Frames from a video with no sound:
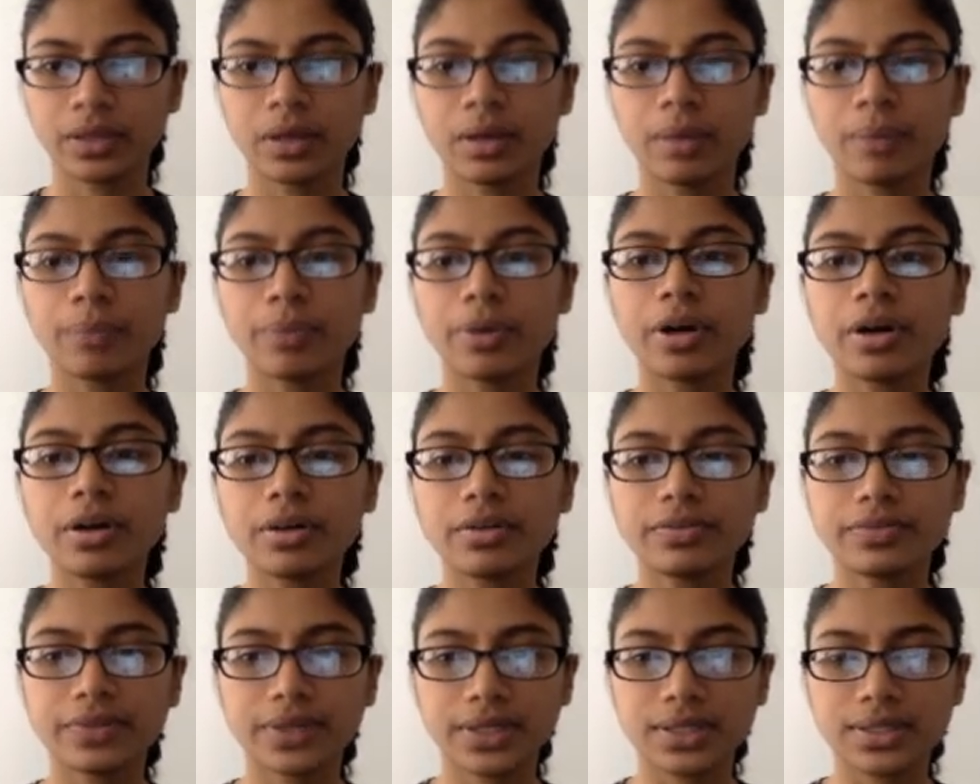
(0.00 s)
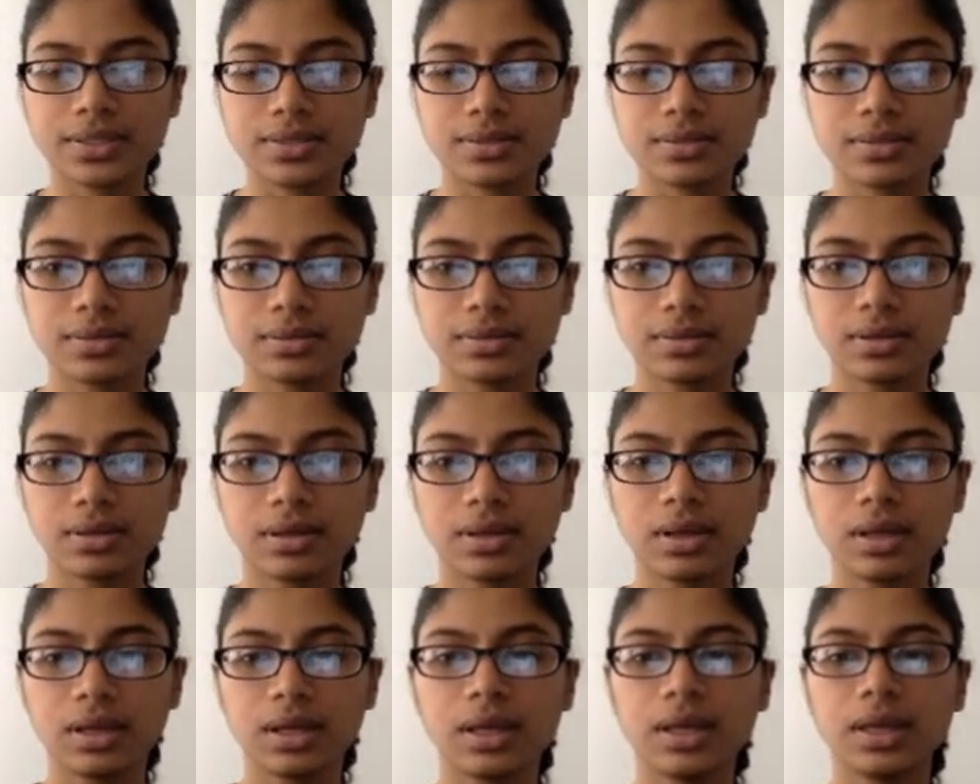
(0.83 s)
Perfect.
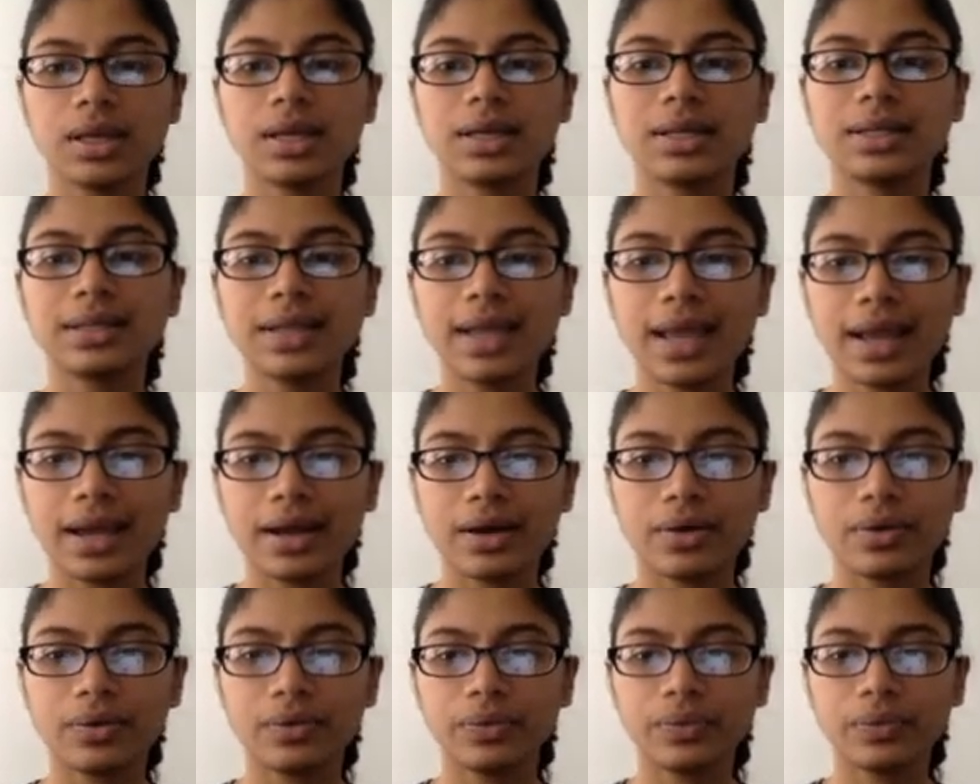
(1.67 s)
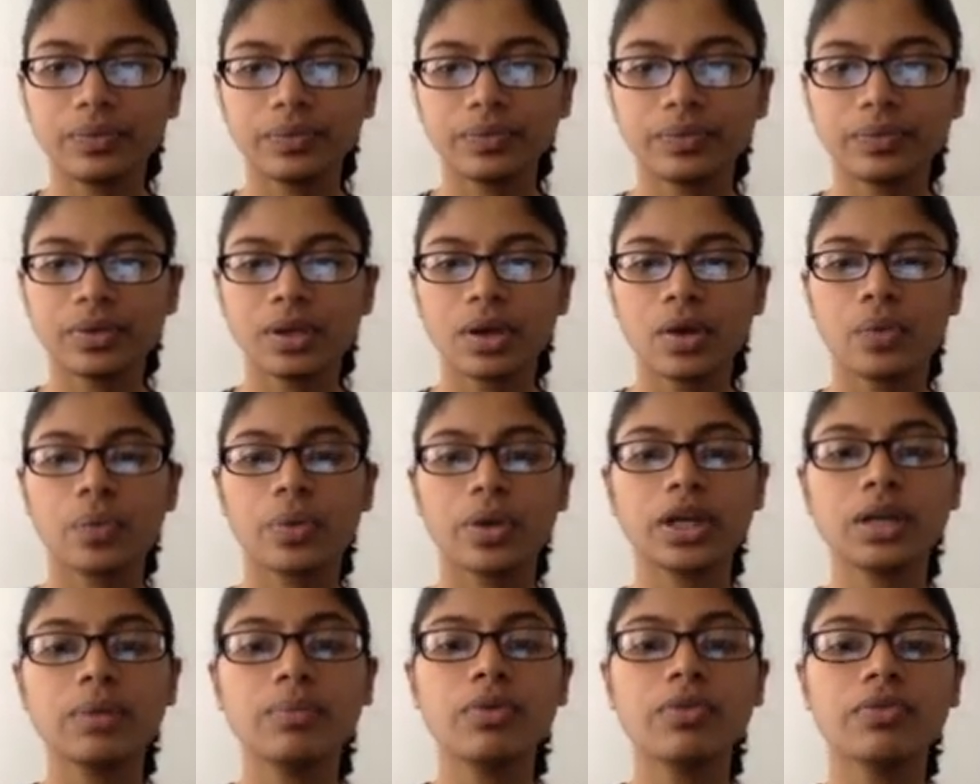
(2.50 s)
Now, we're going
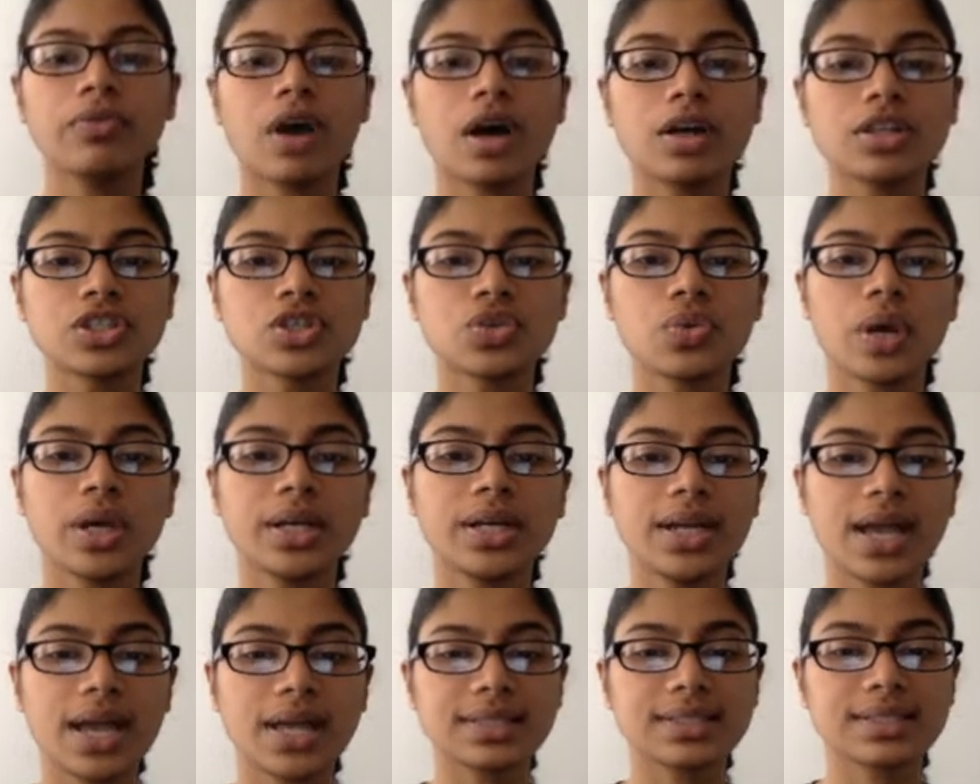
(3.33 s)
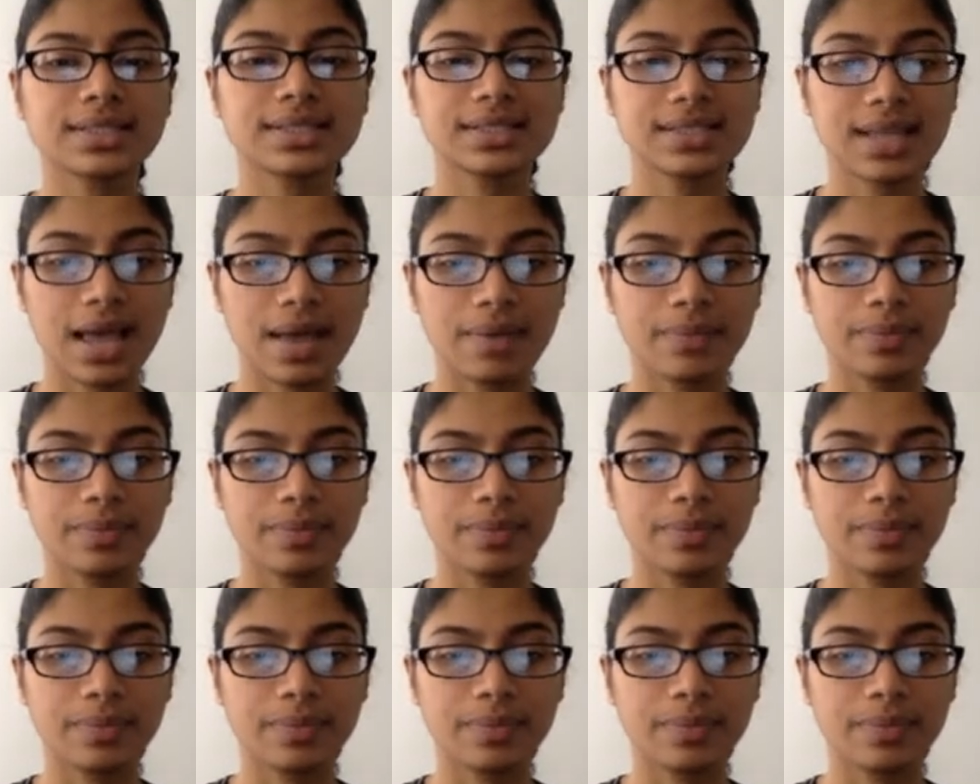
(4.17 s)
to move on to our next step.